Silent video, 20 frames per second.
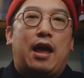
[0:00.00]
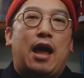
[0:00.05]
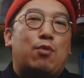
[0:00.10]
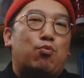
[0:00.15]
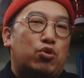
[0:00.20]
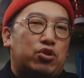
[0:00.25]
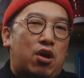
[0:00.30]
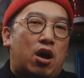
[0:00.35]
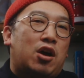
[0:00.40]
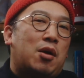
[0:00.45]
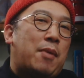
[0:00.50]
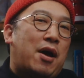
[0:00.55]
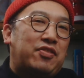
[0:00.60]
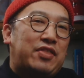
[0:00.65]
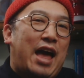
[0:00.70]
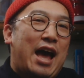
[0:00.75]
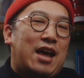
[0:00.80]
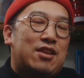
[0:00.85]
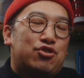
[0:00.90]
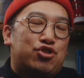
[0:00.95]
And we'll talk about
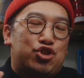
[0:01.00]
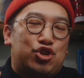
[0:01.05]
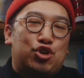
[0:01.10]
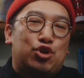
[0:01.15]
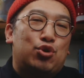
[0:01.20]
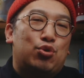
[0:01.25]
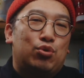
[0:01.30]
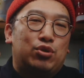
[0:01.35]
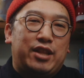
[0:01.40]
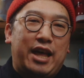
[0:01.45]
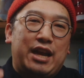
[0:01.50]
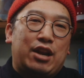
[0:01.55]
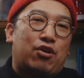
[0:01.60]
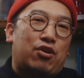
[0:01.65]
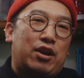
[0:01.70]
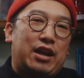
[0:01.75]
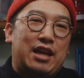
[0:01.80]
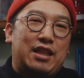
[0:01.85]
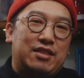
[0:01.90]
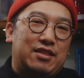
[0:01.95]
that shoe
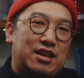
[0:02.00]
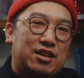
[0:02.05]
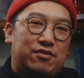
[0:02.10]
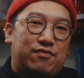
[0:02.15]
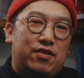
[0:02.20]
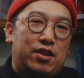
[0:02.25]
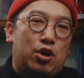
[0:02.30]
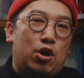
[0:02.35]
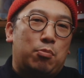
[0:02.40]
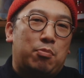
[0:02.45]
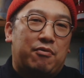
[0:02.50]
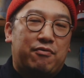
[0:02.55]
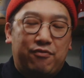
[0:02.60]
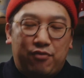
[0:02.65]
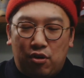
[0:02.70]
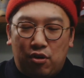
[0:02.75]
later in this video. But